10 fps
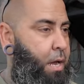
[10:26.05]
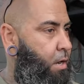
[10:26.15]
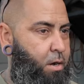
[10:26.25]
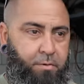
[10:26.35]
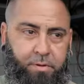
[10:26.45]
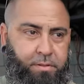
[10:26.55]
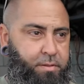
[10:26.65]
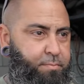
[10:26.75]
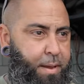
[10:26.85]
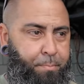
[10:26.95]
I love it,
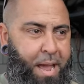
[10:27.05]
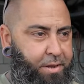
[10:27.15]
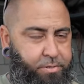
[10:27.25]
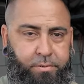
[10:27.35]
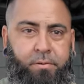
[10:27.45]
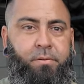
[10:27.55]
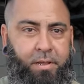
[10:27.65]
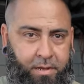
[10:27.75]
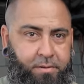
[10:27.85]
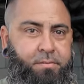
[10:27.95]
it's my passion, yeah.